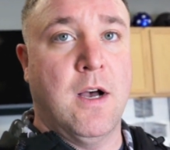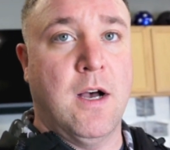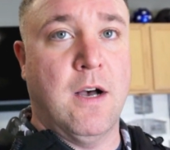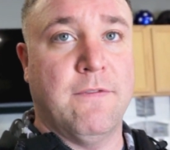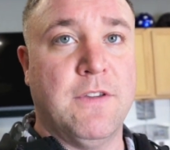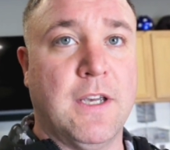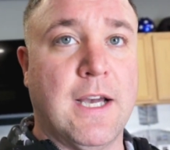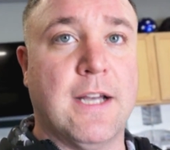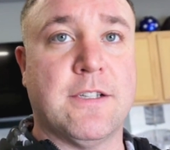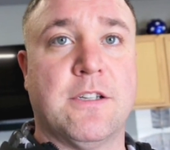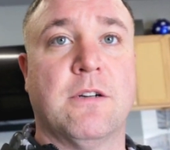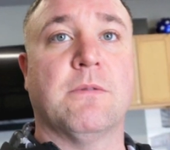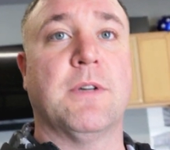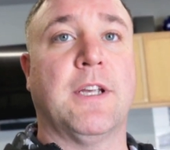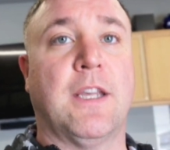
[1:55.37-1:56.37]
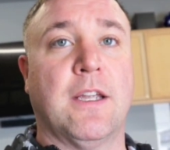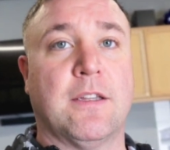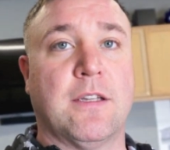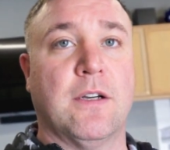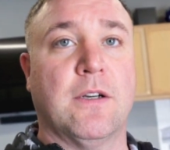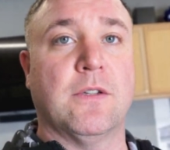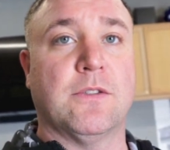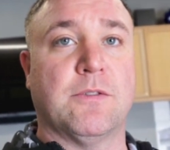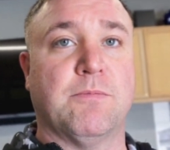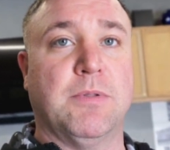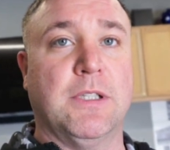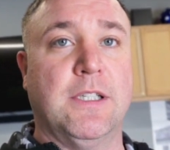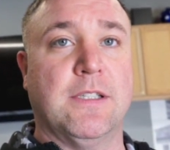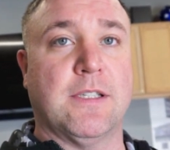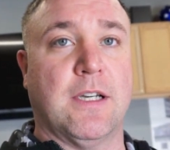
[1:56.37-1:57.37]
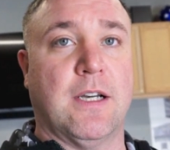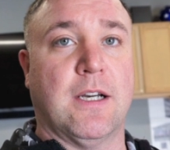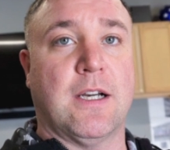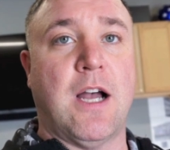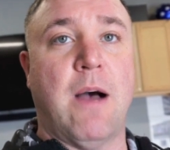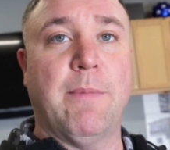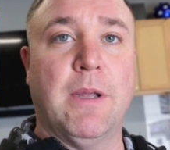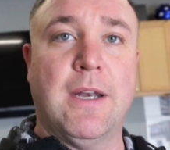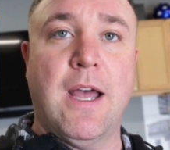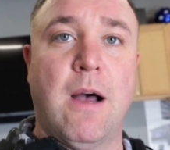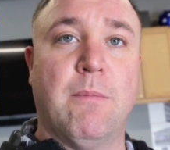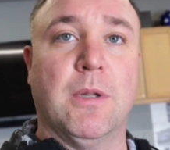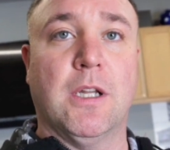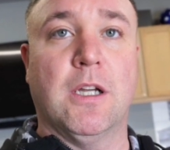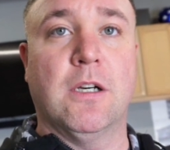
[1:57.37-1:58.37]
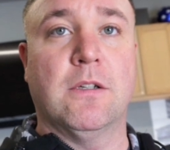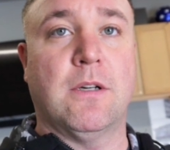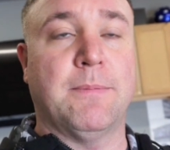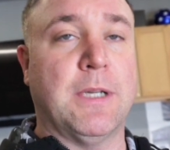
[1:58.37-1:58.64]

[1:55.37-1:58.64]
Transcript: If you guys know where to get those, please comment down below.